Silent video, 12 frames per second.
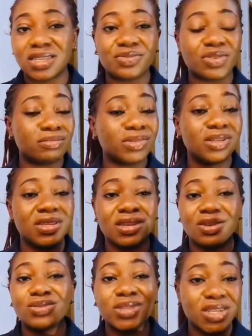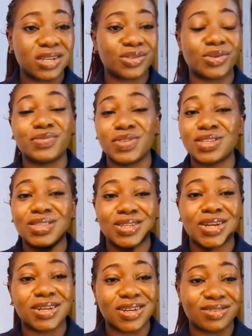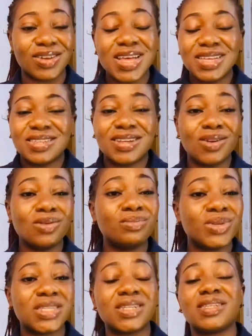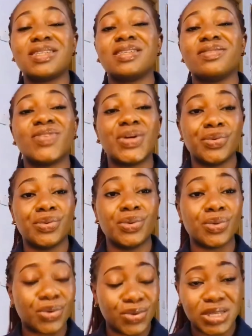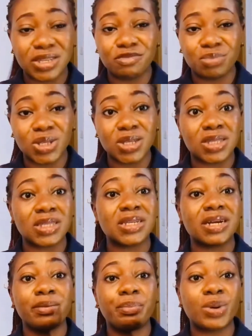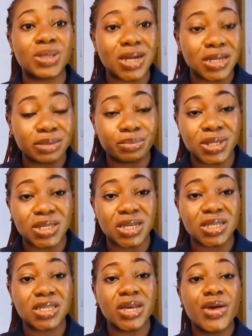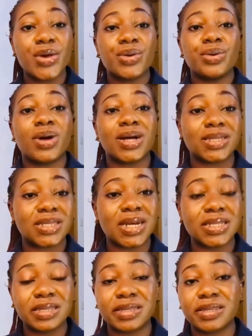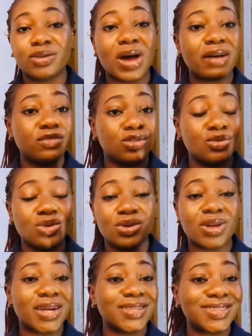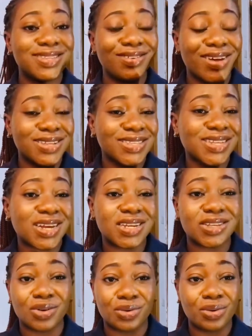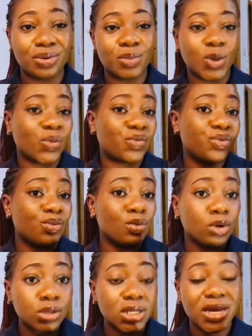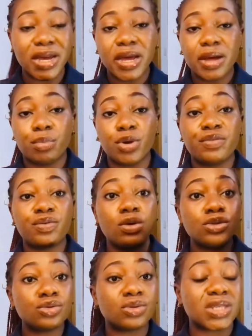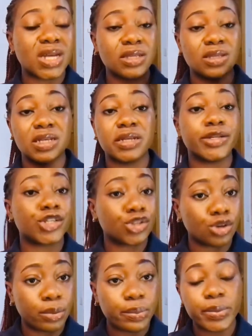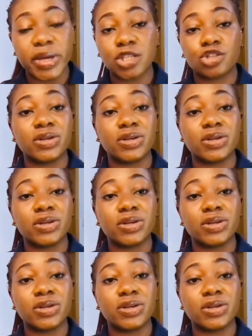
from the onset of this channel. Salon business is a very lucrative business. It's an important business. You can start this. You can start in your home if you want, but if you want to start in a shop, yes, you